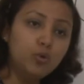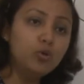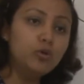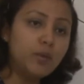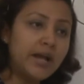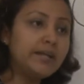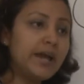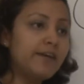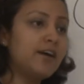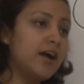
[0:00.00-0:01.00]
pool might
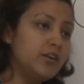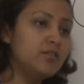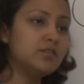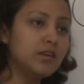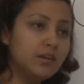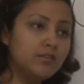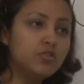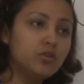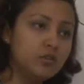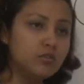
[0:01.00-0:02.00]
have high risk
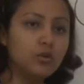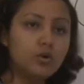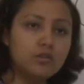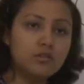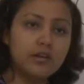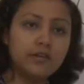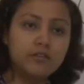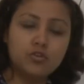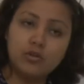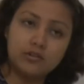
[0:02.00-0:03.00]
individuals, low risk
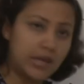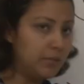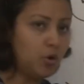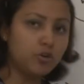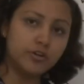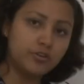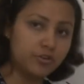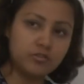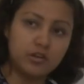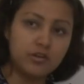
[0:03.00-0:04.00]
individuals and moderate
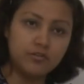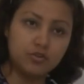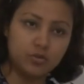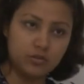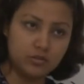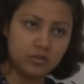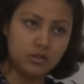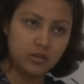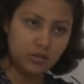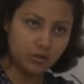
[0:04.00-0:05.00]
risk individuals.
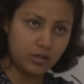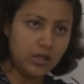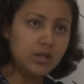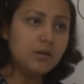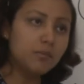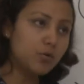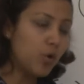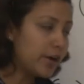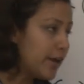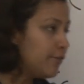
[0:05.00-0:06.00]
Okay? But
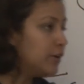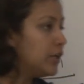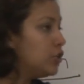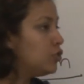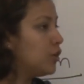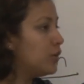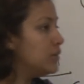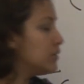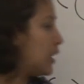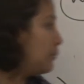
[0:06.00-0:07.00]
whatever the
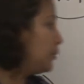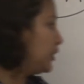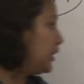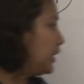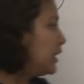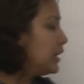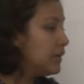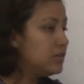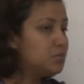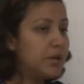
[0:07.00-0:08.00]
insurance company
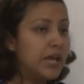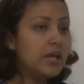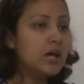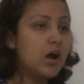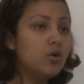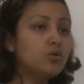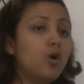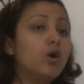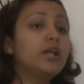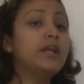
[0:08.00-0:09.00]
is paying out
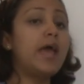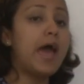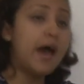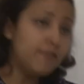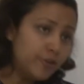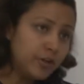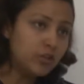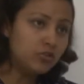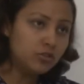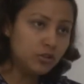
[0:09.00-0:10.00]
on an
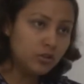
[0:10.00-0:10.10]
average